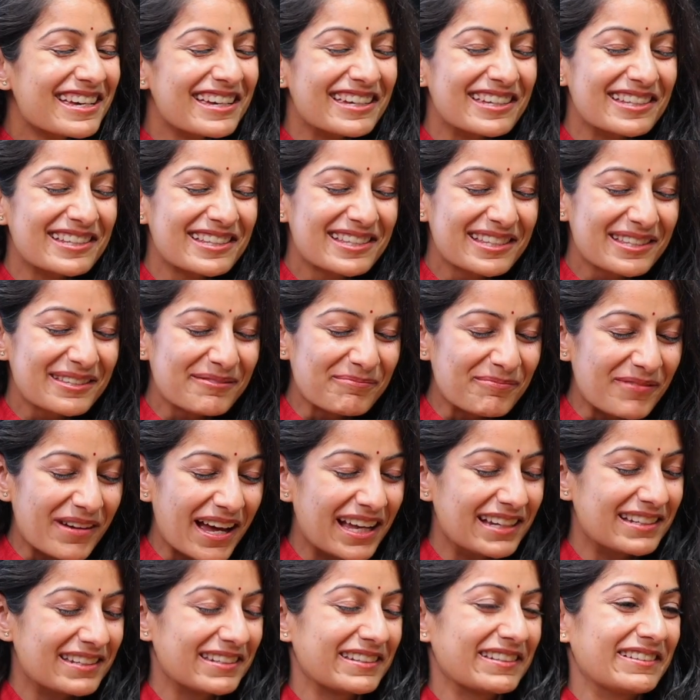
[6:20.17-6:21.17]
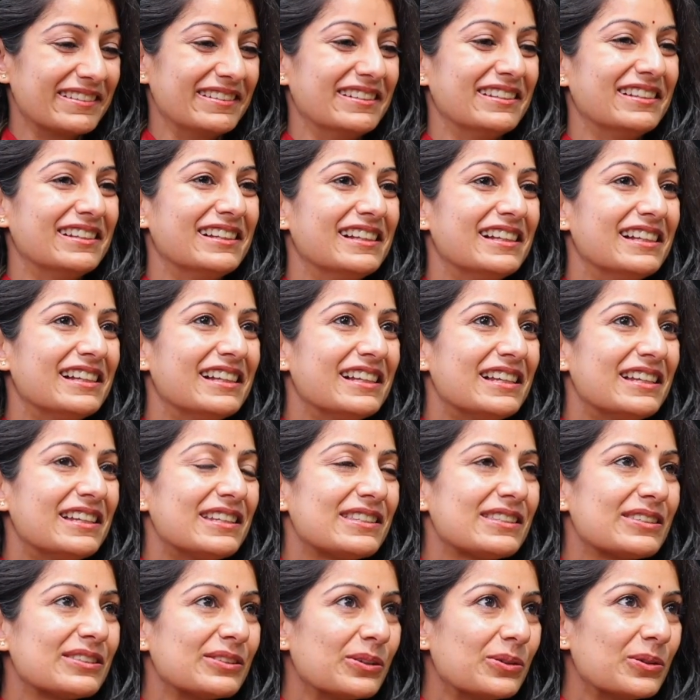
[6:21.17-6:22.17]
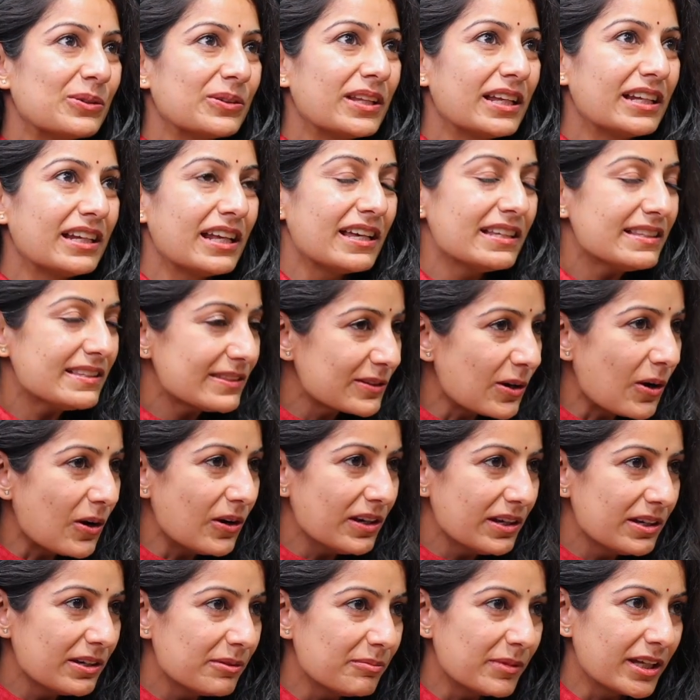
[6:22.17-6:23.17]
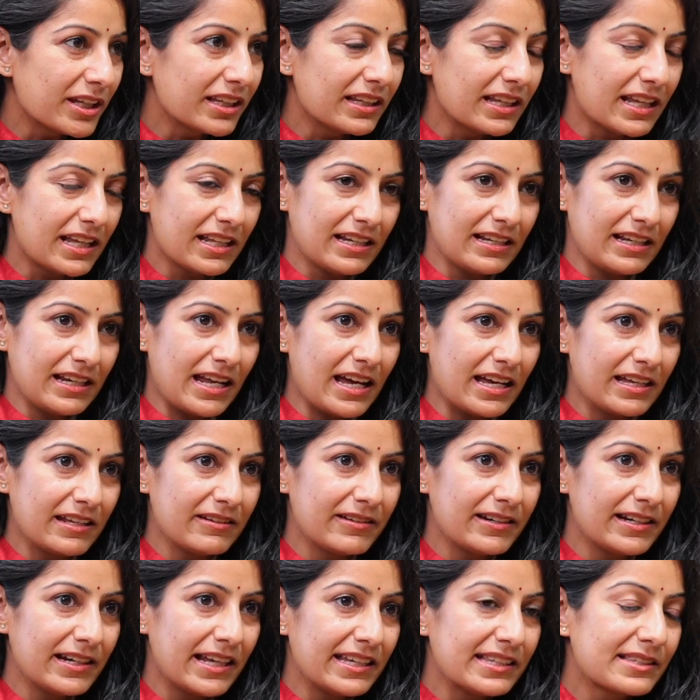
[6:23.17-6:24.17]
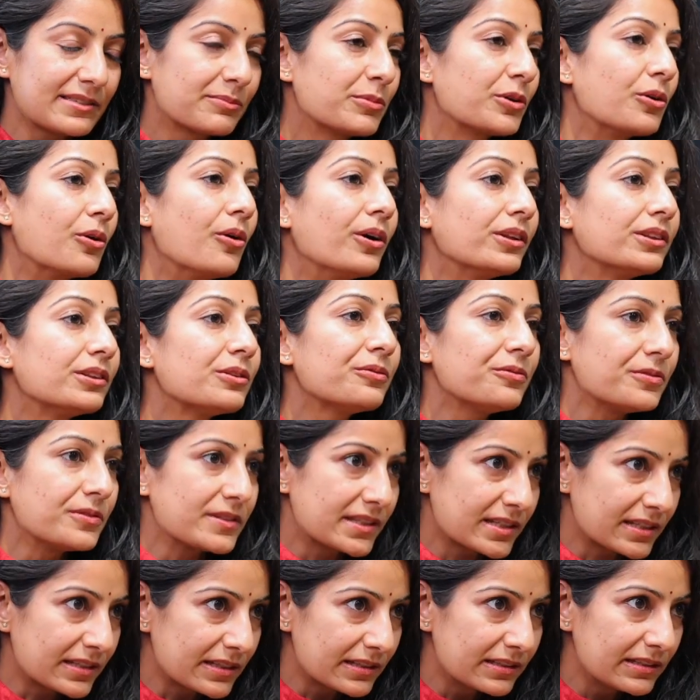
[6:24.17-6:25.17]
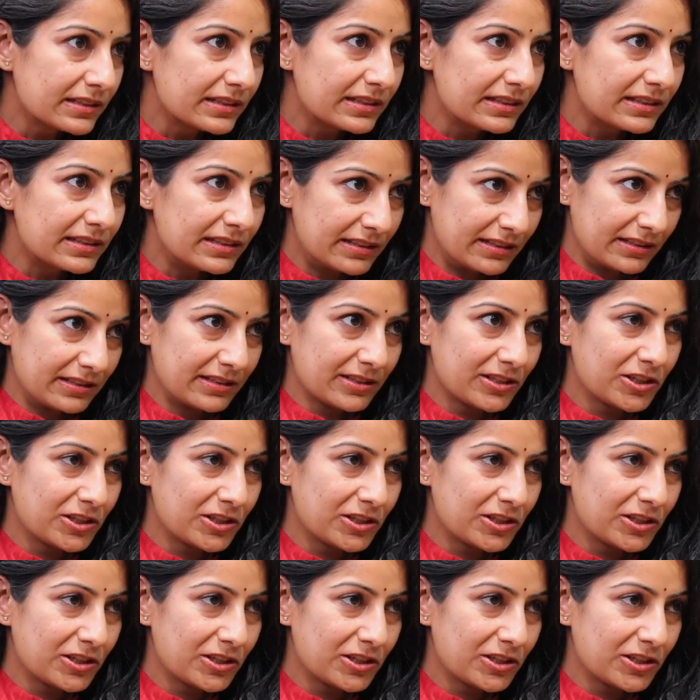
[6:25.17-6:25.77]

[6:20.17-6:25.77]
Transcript: It's magical. So then I saw him and then I realized beyond the physical,